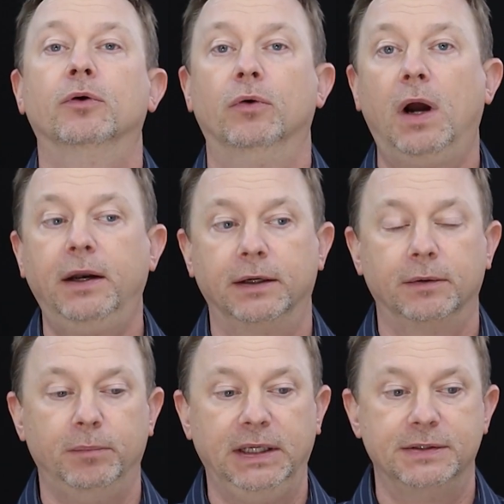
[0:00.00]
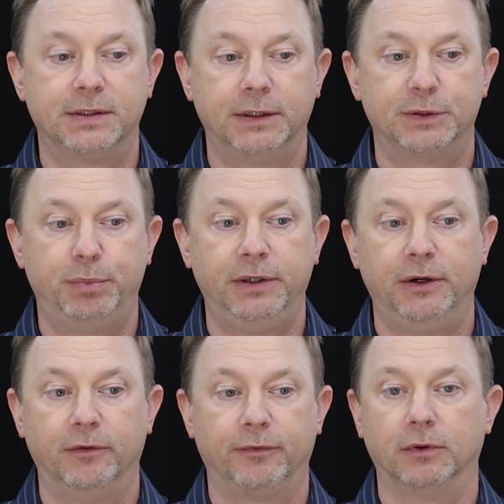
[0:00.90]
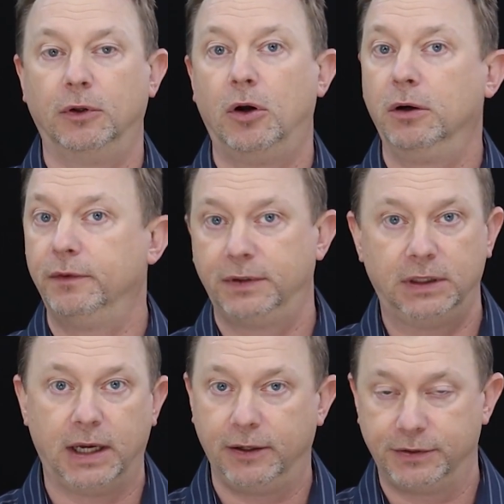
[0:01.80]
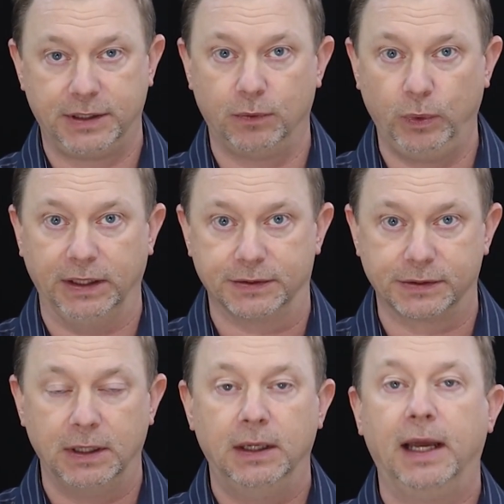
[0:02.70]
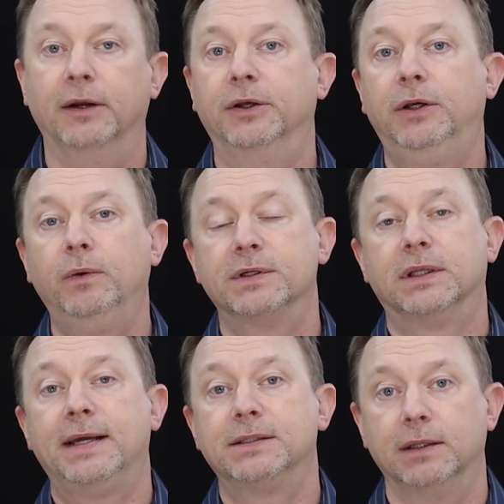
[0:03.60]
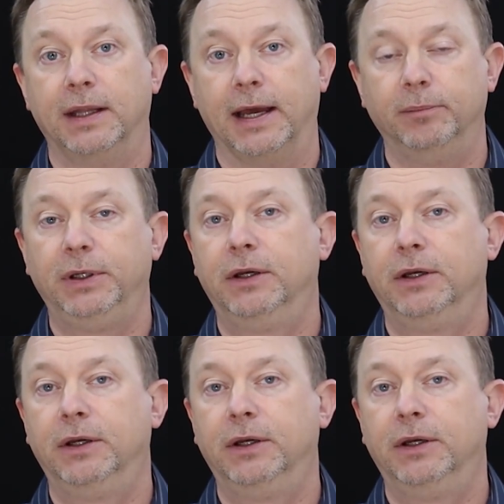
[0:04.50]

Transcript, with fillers: Chronic means that it's been there for longer than 9 or 10 weeks, and acute is less than that,